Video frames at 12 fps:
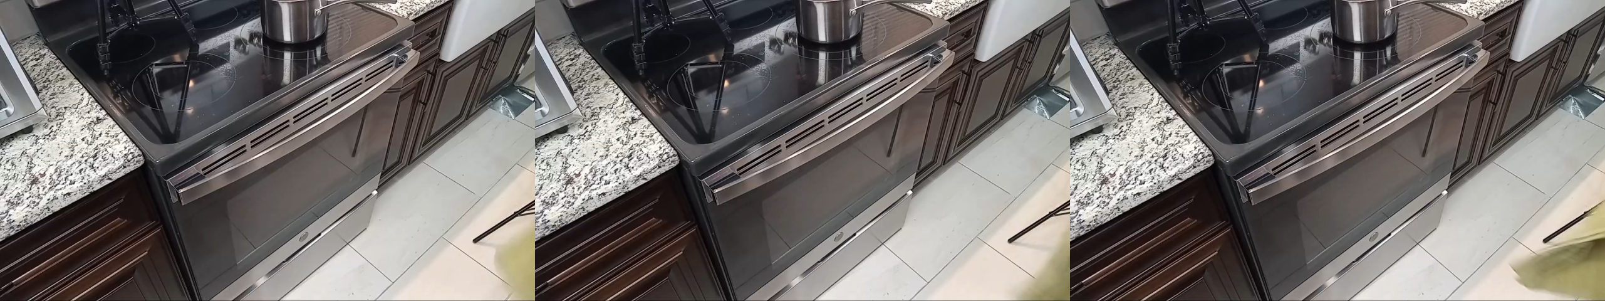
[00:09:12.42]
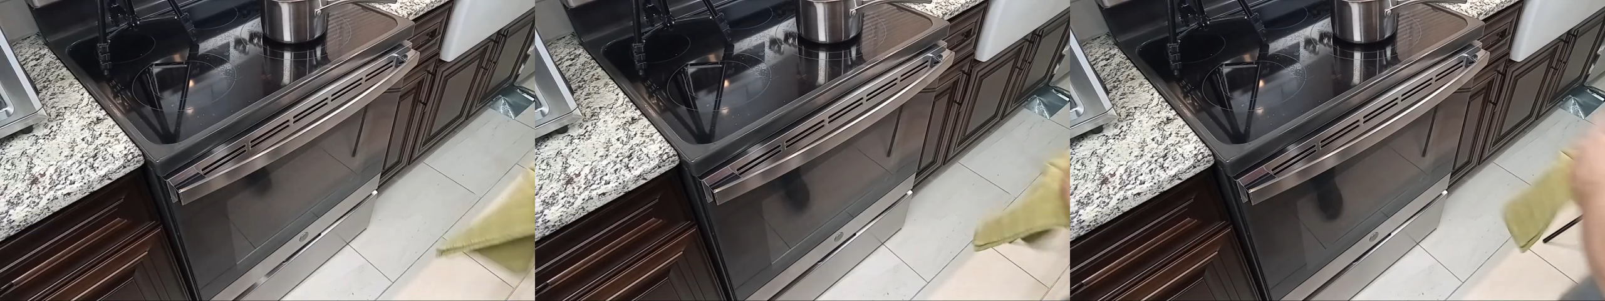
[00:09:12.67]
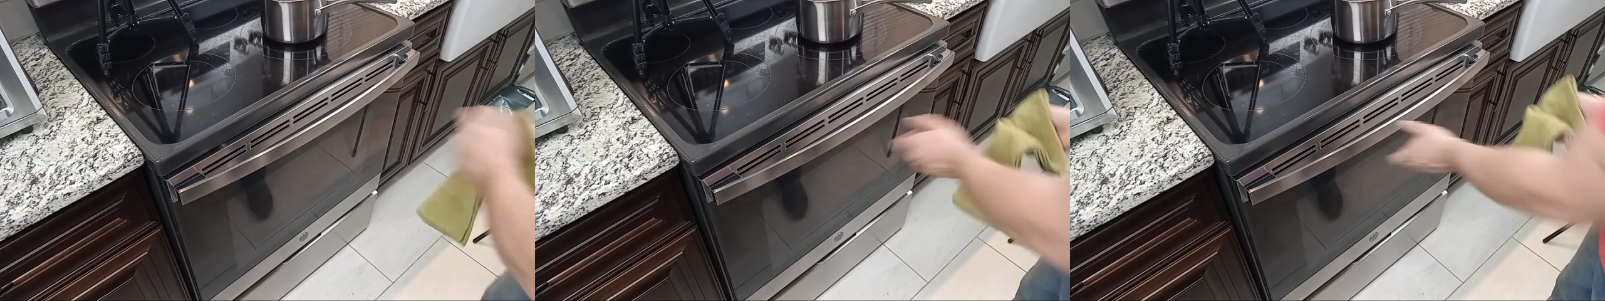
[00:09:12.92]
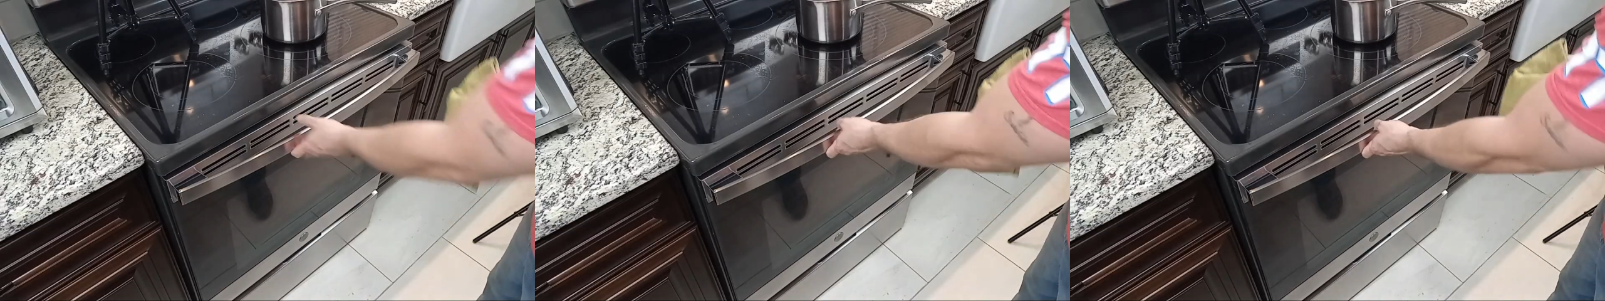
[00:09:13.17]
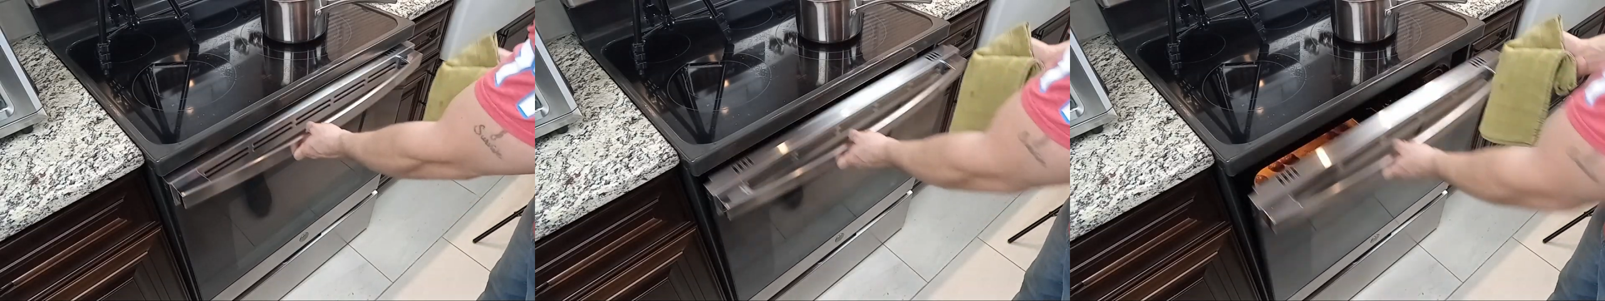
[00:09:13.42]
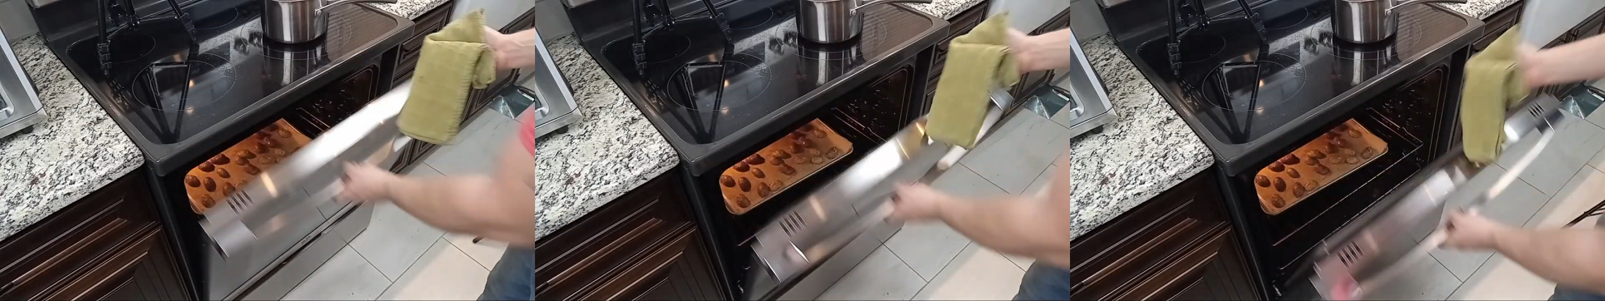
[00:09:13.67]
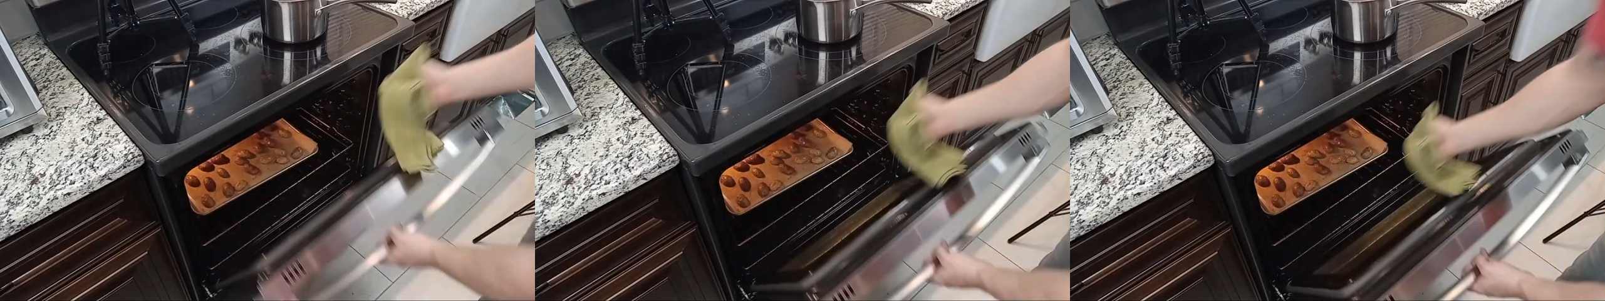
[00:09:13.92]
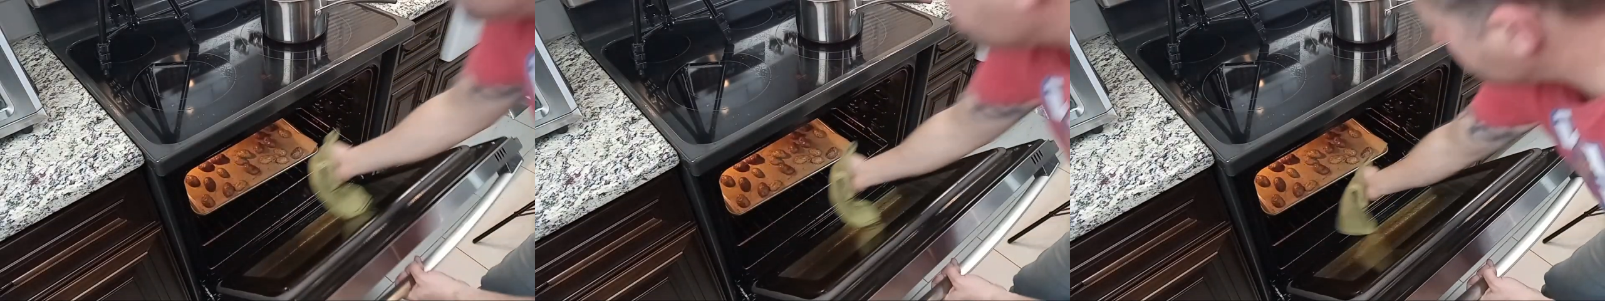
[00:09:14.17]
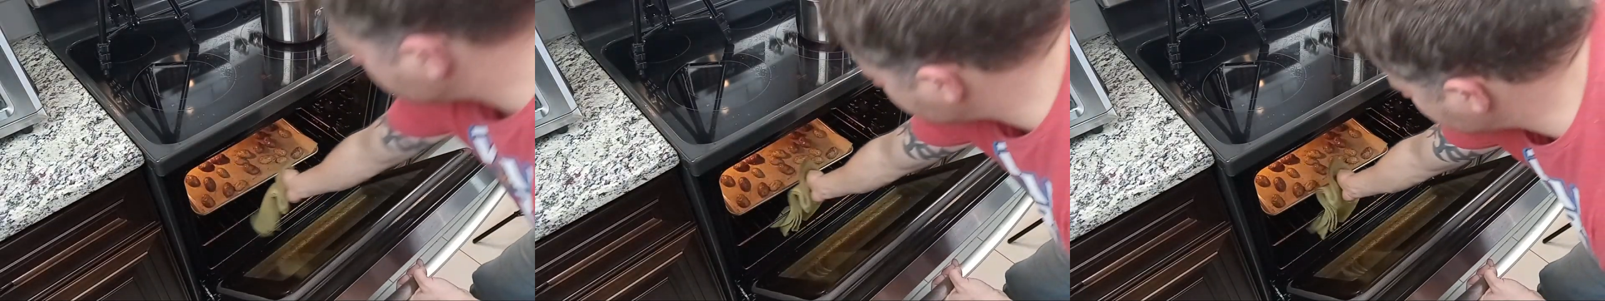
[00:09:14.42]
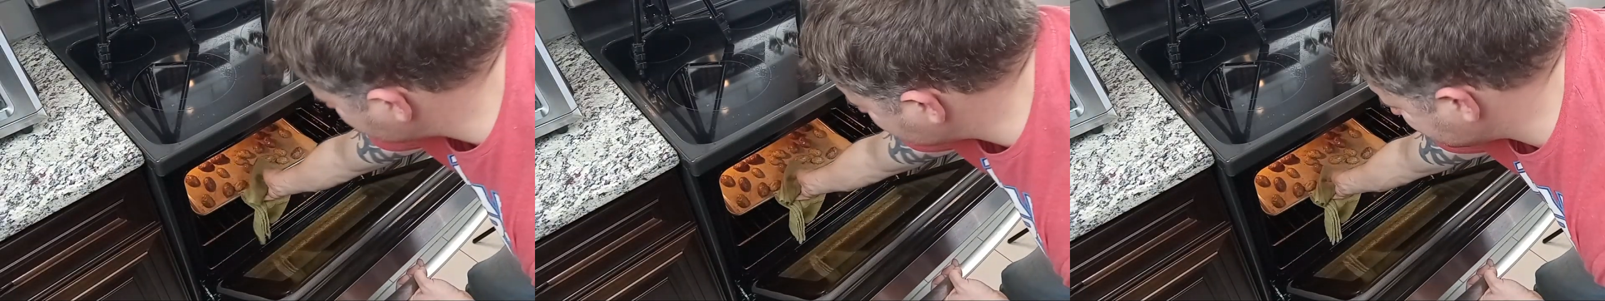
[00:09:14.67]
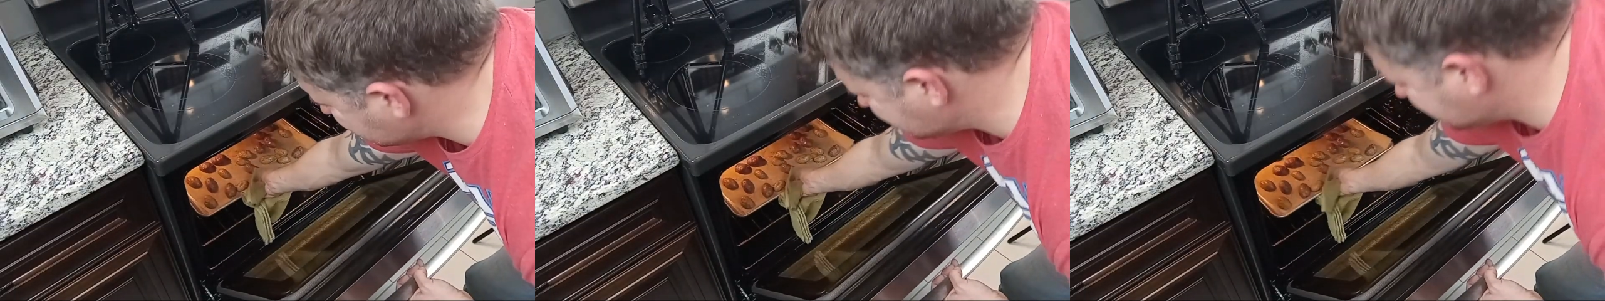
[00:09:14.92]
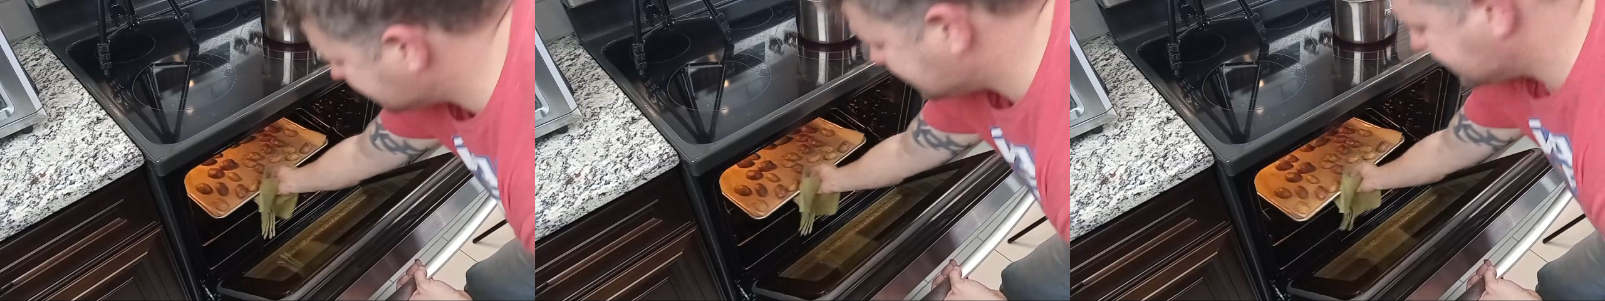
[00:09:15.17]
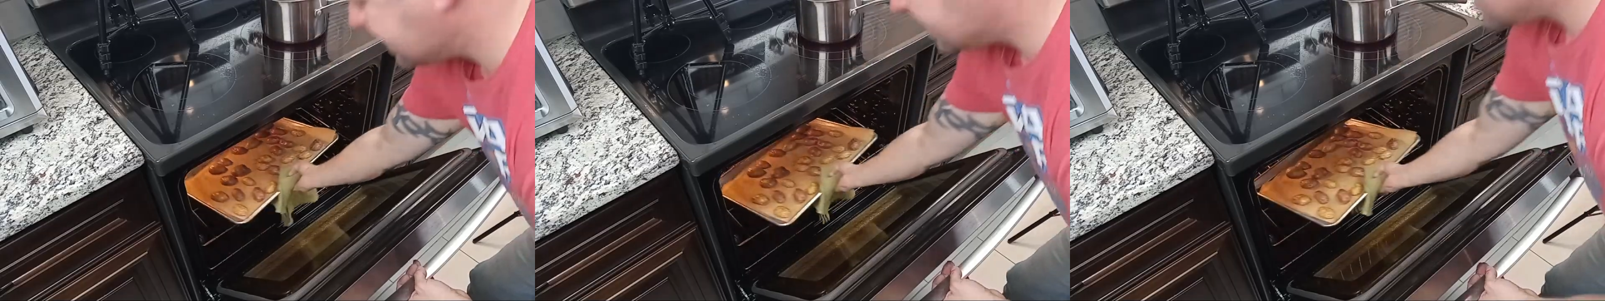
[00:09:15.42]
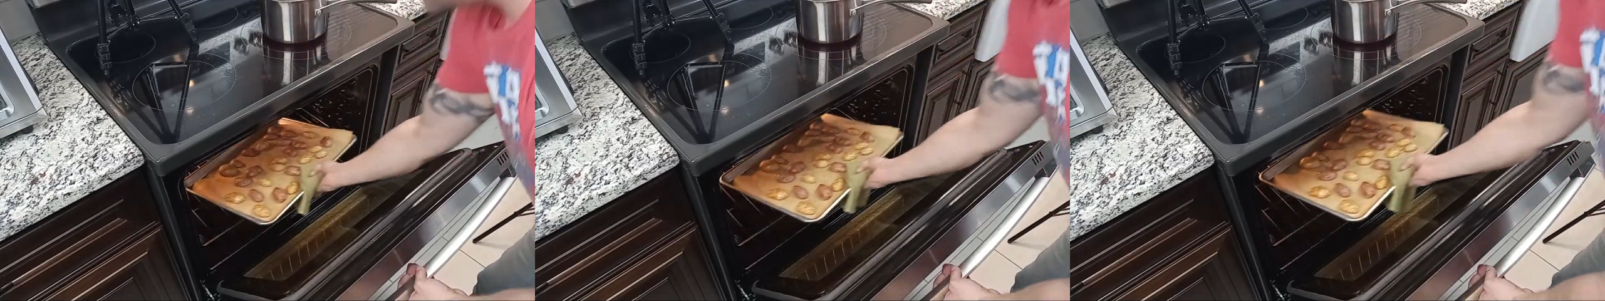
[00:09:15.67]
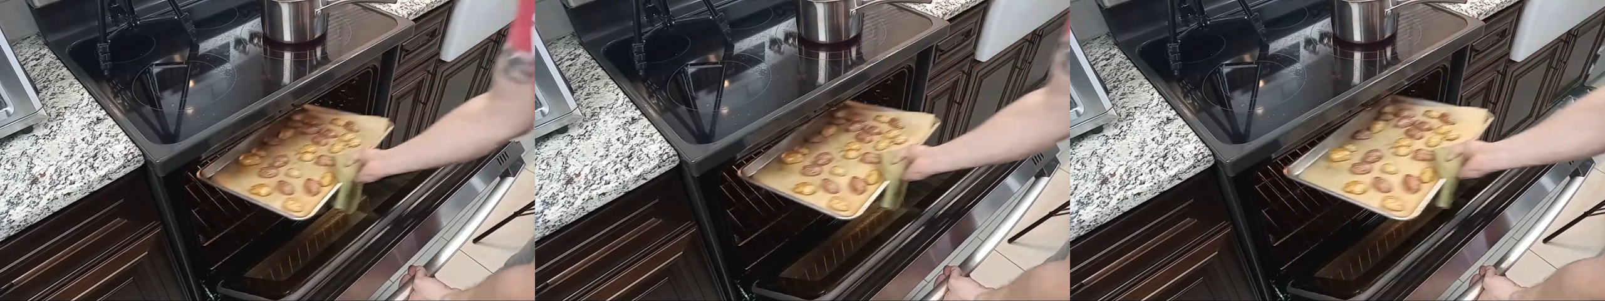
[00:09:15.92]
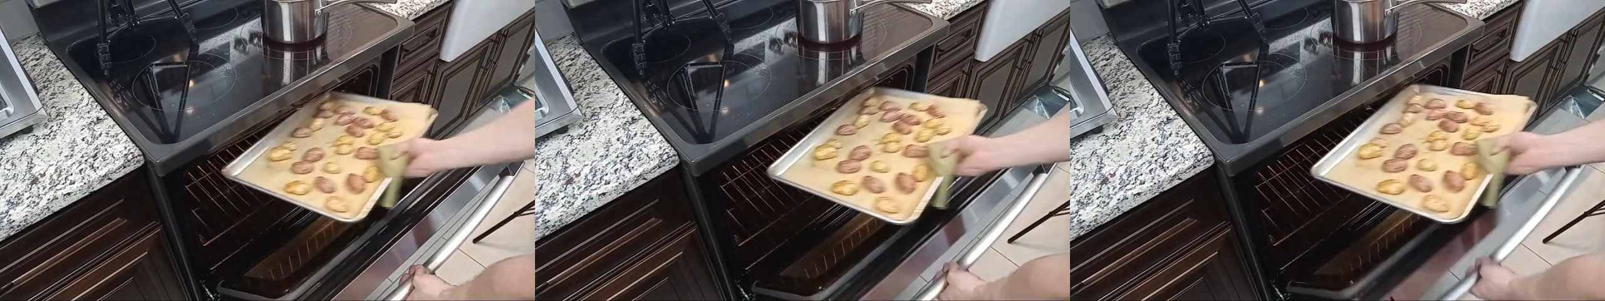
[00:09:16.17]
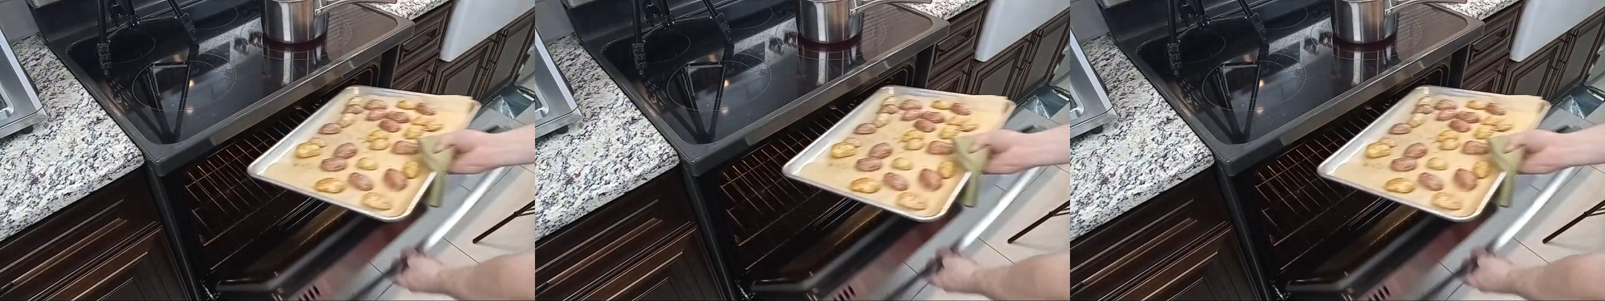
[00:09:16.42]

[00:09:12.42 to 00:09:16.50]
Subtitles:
[unreadable: no face in view]